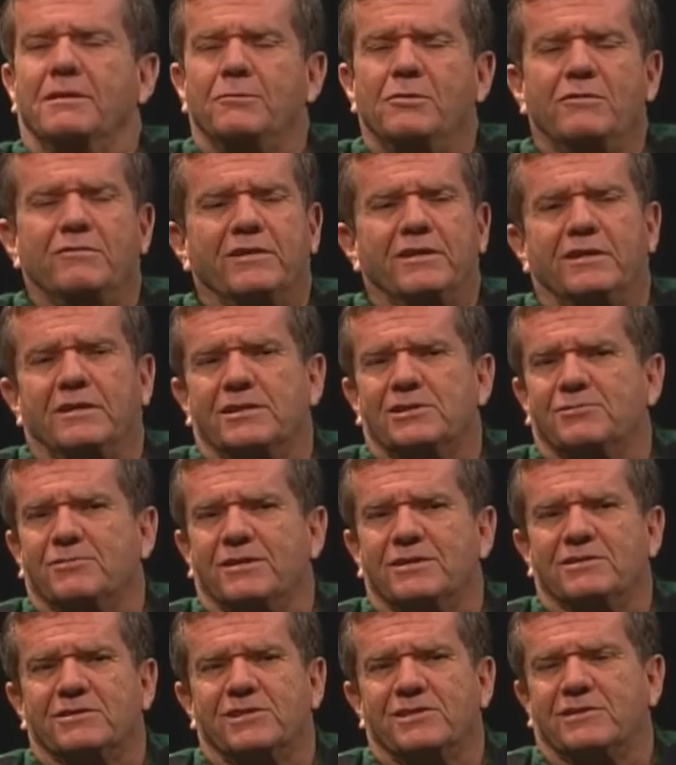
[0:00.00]
The movie
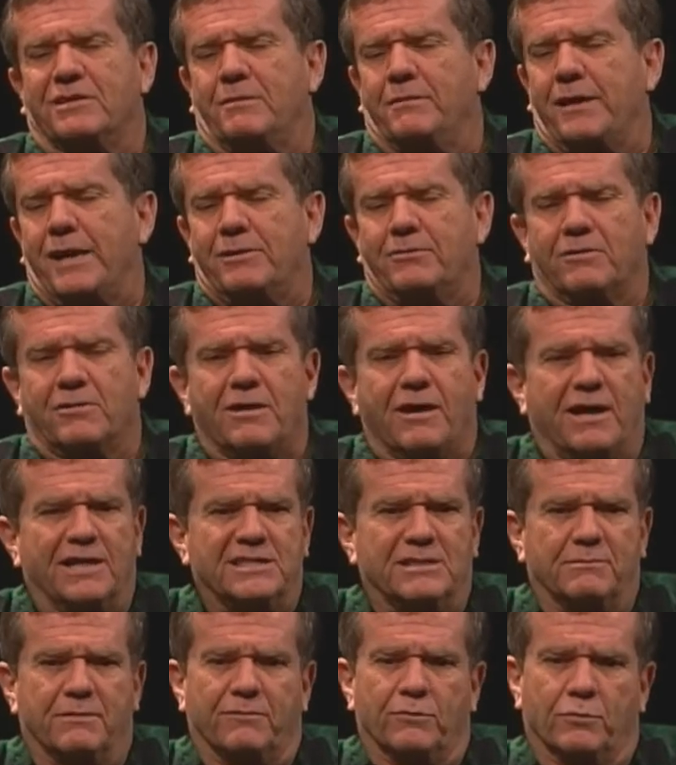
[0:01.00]
industry is just a
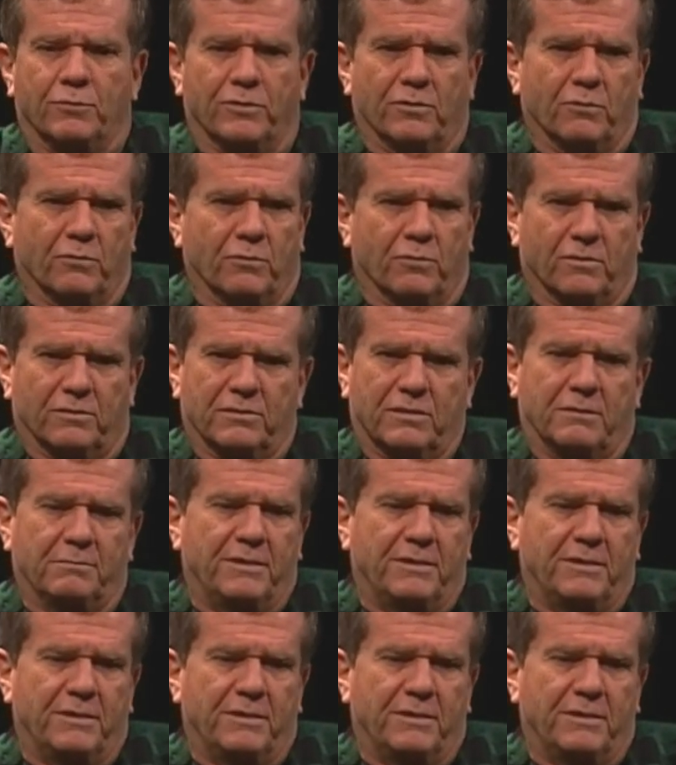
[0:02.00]
microcosm of the real world.